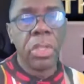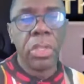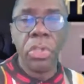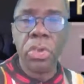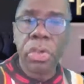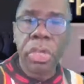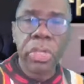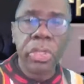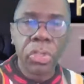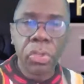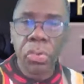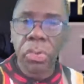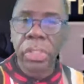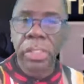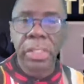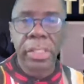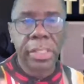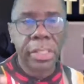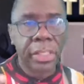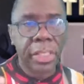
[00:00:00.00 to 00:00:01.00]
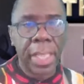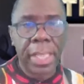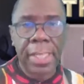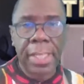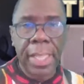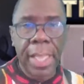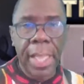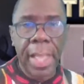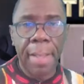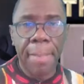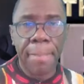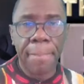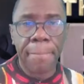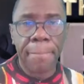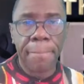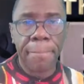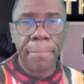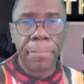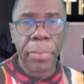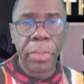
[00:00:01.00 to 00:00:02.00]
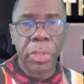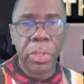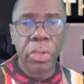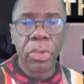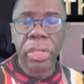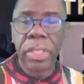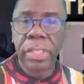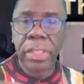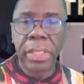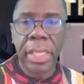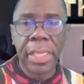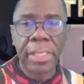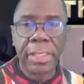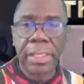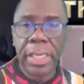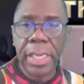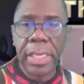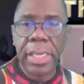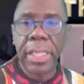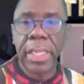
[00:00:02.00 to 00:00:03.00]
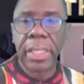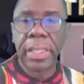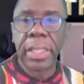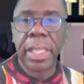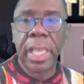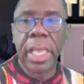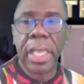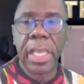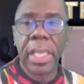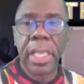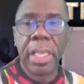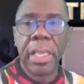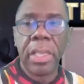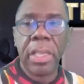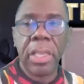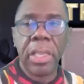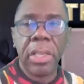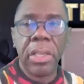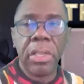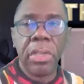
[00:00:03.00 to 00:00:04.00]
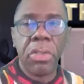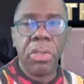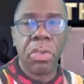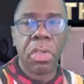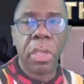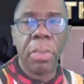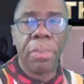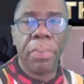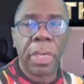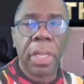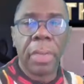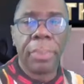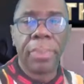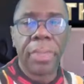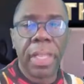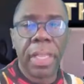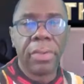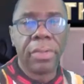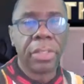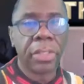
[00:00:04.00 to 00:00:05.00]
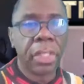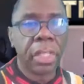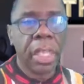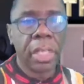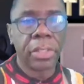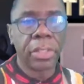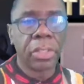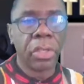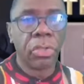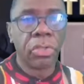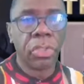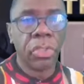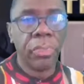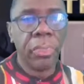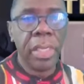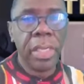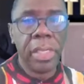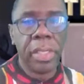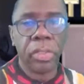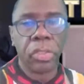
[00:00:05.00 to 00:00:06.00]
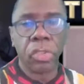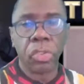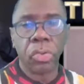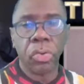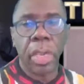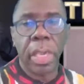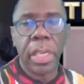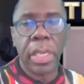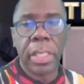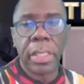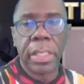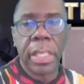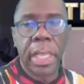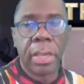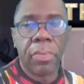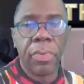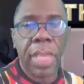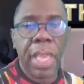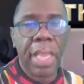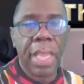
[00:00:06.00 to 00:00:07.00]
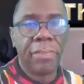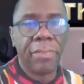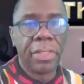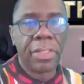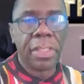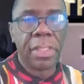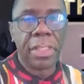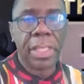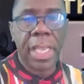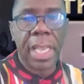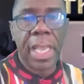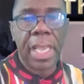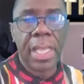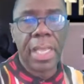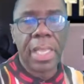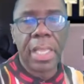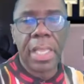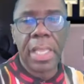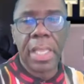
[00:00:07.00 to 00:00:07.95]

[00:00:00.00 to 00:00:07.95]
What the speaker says: You can do it just like that. You can change anything. You can put up there a social media training like we have in today.